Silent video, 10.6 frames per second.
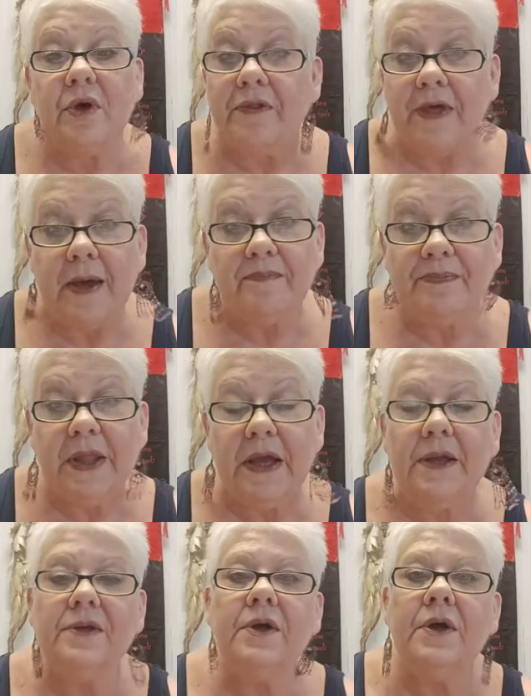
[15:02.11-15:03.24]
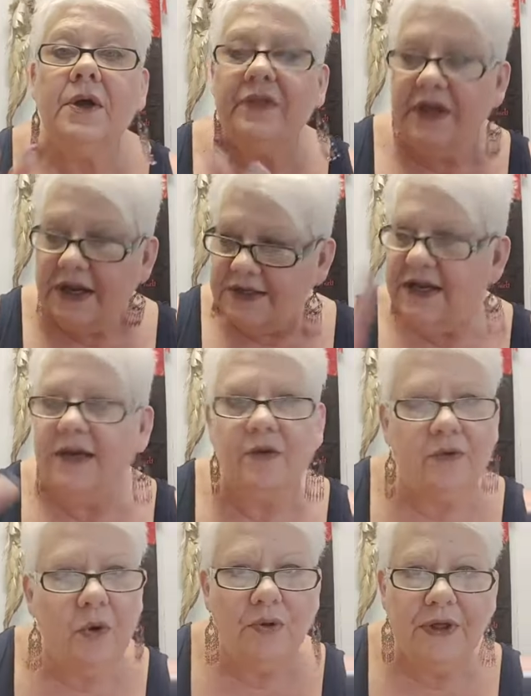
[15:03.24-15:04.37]
all that. And then I take the
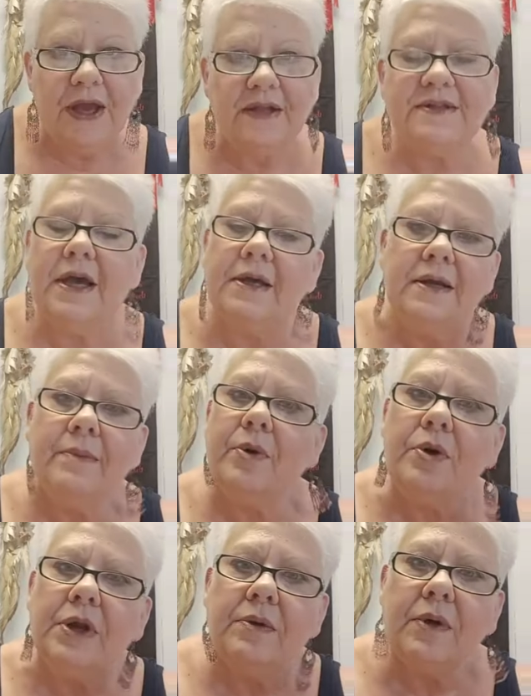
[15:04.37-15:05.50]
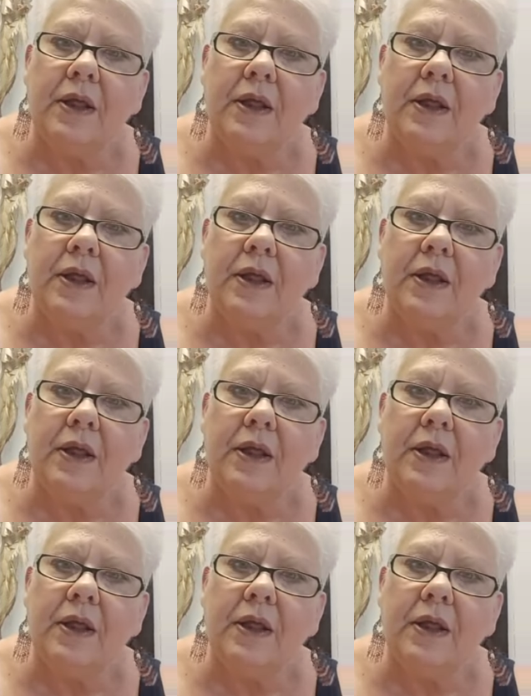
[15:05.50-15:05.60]
whole thing outside and I burn it.